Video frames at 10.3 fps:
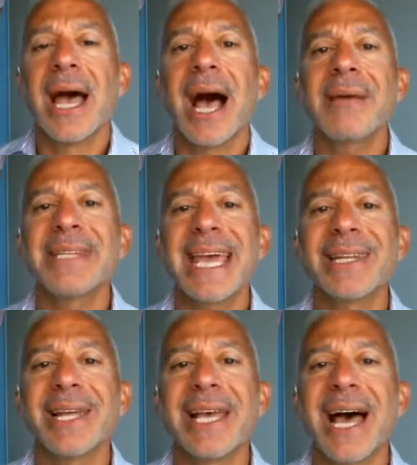I'm Dan
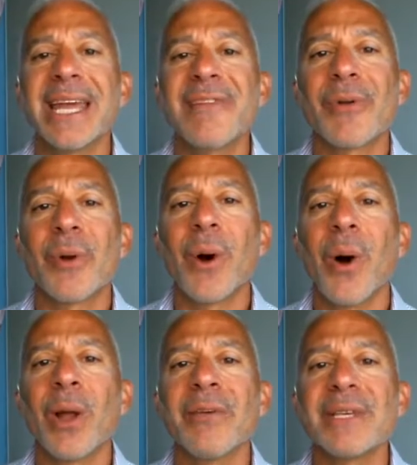Lagani. For
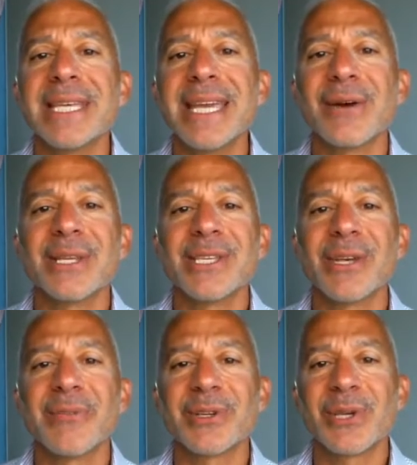all of us here at
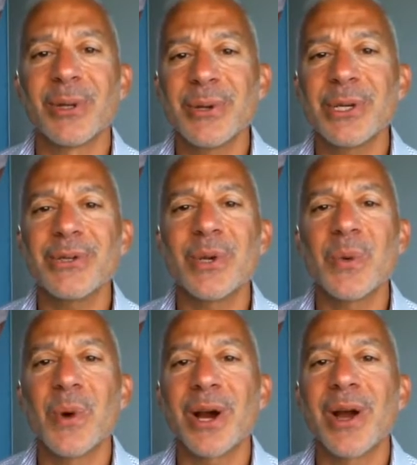Silver Solutions who
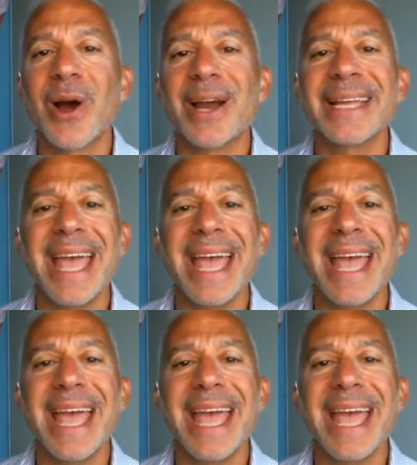work hard